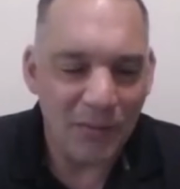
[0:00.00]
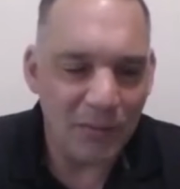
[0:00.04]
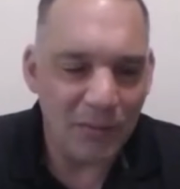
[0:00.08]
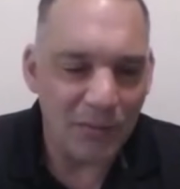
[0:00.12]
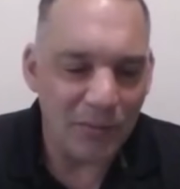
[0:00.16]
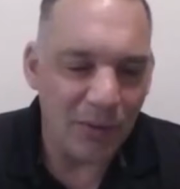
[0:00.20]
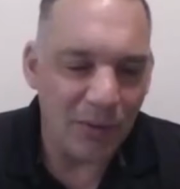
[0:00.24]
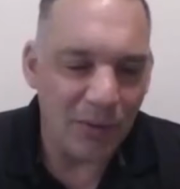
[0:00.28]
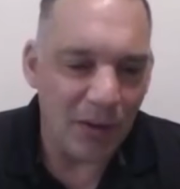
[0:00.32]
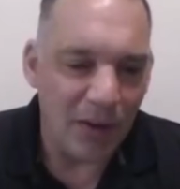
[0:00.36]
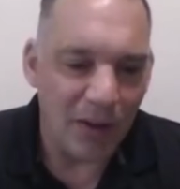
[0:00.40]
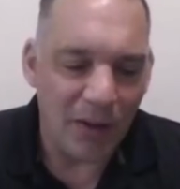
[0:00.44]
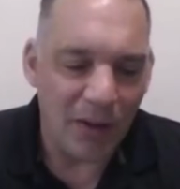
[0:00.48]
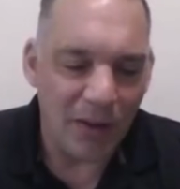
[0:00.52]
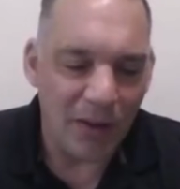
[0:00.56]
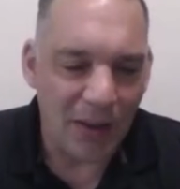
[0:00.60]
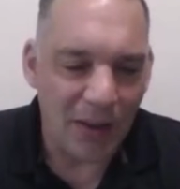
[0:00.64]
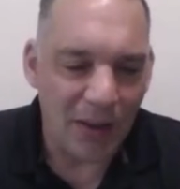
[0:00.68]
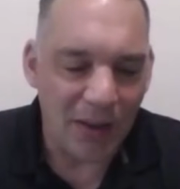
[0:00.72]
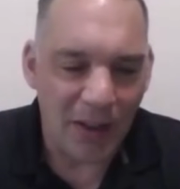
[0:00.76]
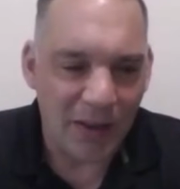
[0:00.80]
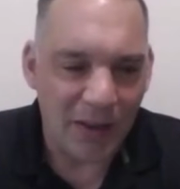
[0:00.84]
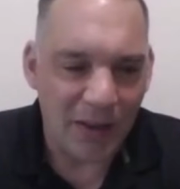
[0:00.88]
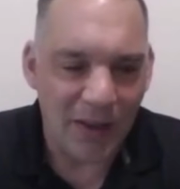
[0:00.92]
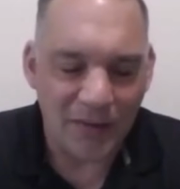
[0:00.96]
Well,
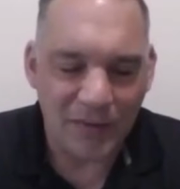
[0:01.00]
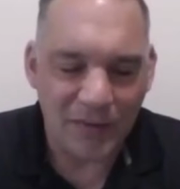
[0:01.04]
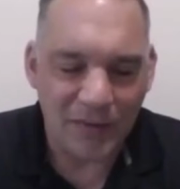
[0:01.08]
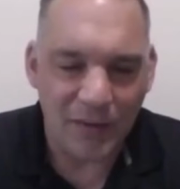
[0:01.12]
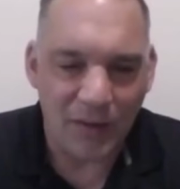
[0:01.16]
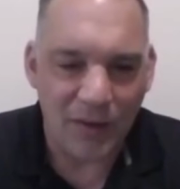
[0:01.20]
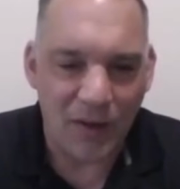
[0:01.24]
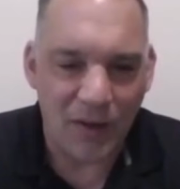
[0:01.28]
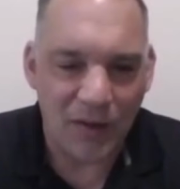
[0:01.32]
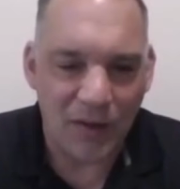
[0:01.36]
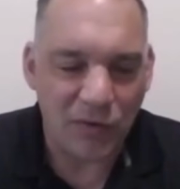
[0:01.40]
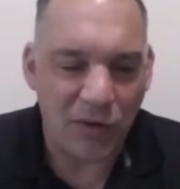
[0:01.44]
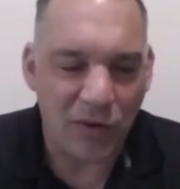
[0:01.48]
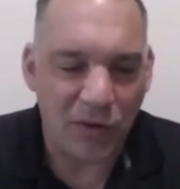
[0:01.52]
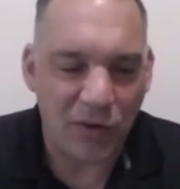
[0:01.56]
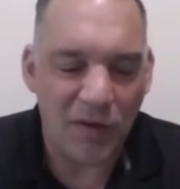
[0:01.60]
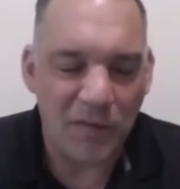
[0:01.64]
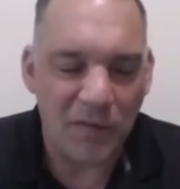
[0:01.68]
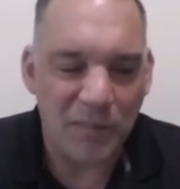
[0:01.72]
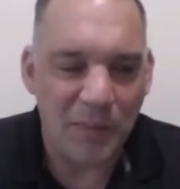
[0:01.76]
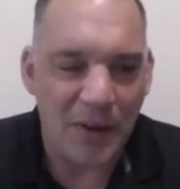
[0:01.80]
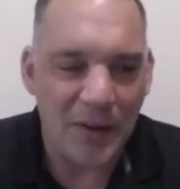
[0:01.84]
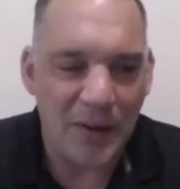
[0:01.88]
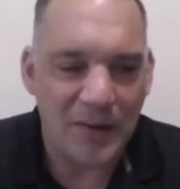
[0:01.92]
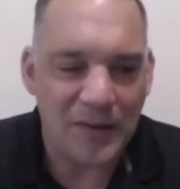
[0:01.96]
I guess I'll start
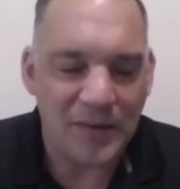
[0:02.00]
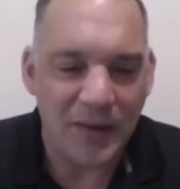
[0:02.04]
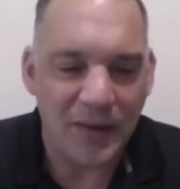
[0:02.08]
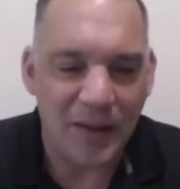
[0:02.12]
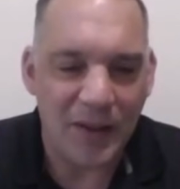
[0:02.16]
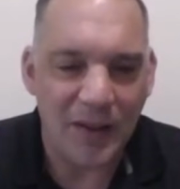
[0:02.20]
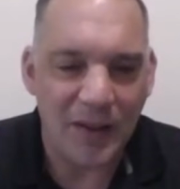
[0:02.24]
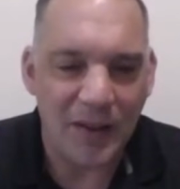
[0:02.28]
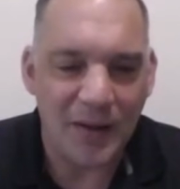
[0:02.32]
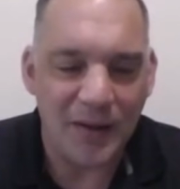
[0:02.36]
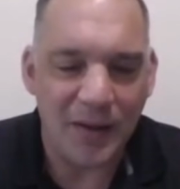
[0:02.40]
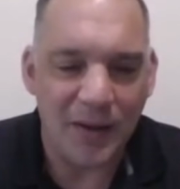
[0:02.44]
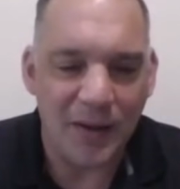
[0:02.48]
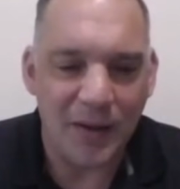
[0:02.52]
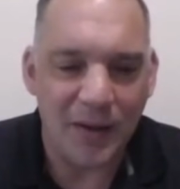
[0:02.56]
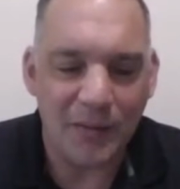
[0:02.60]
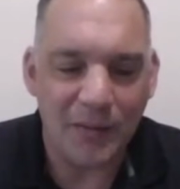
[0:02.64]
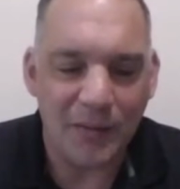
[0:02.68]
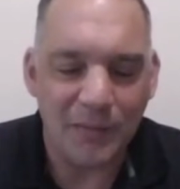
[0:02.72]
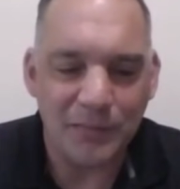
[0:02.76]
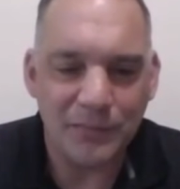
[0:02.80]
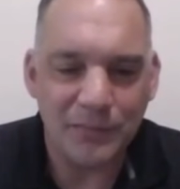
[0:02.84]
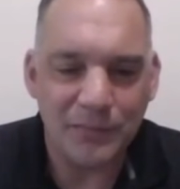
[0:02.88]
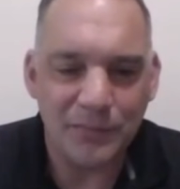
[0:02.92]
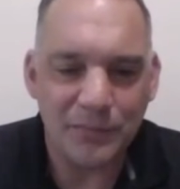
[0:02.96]
off by saying,
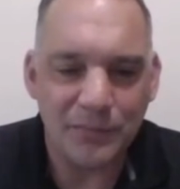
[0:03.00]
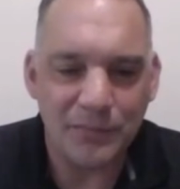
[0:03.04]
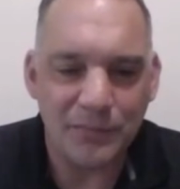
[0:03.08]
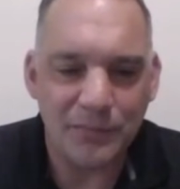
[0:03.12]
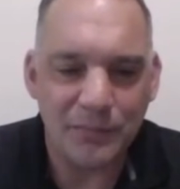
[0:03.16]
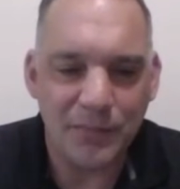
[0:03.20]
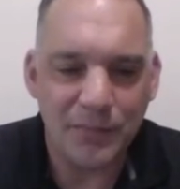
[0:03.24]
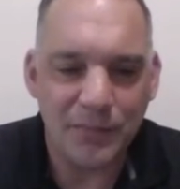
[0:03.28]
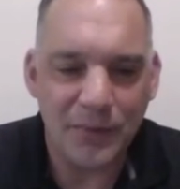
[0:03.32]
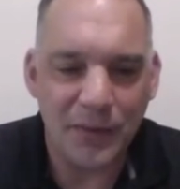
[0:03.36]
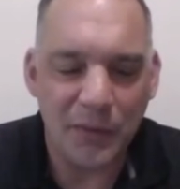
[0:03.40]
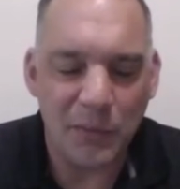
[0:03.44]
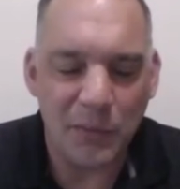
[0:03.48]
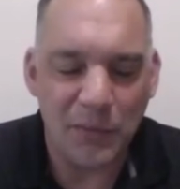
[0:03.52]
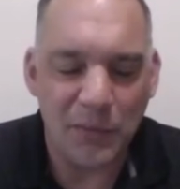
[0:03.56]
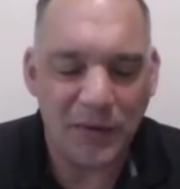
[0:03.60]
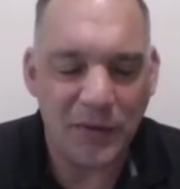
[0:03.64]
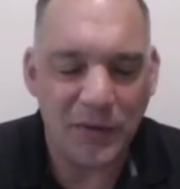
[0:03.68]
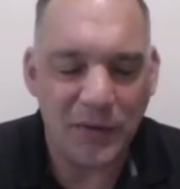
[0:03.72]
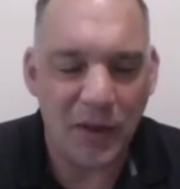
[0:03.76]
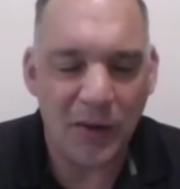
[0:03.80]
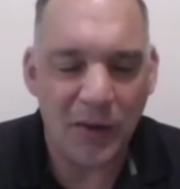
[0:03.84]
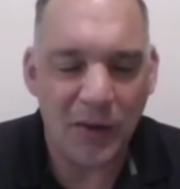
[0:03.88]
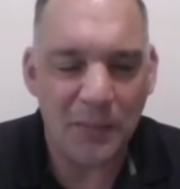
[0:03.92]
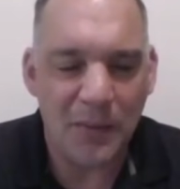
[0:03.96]
you want
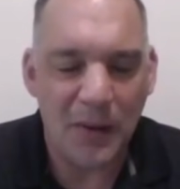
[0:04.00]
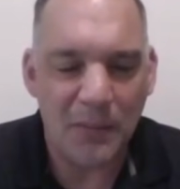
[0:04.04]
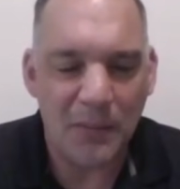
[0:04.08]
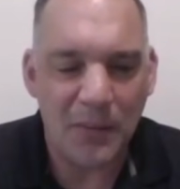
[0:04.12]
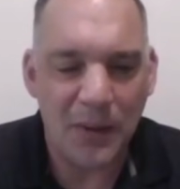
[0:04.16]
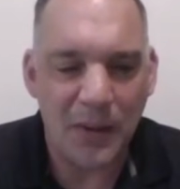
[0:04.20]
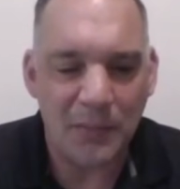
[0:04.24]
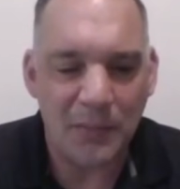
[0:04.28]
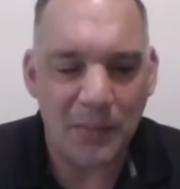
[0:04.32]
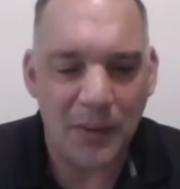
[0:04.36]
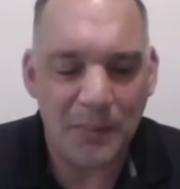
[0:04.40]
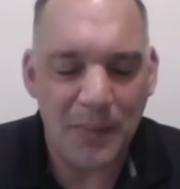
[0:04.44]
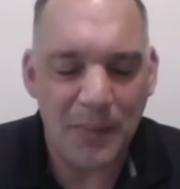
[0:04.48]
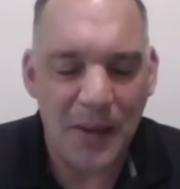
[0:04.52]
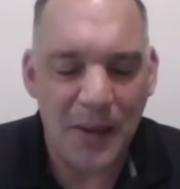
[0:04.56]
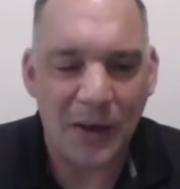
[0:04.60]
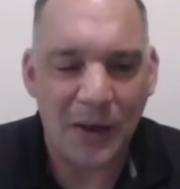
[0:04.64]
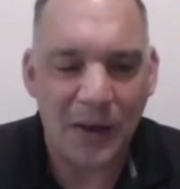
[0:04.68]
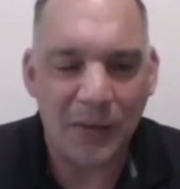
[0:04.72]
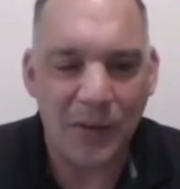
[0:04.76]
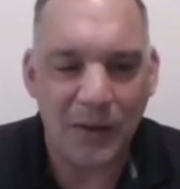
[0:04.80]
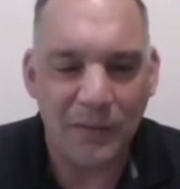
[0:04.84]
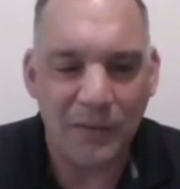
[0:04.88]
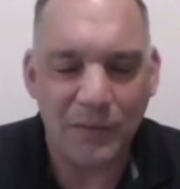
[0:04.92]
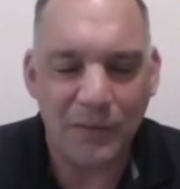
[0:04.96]
to talk about my
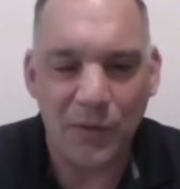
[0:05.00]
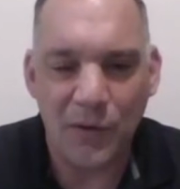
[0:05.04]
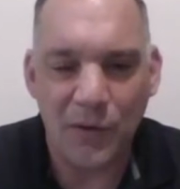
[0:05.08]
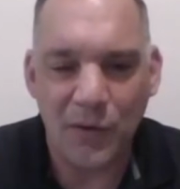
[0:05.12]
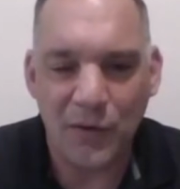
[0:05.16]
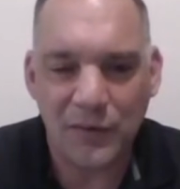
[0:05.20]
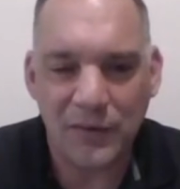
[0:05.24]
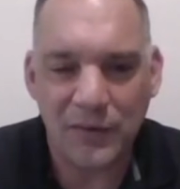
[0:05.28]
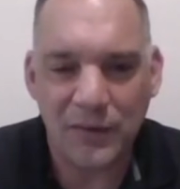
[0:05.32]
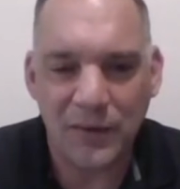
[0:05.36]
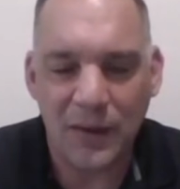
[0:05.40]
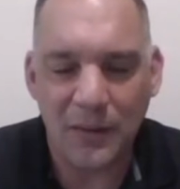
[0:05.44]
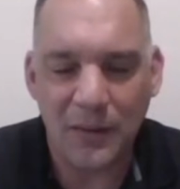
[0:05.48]
background first.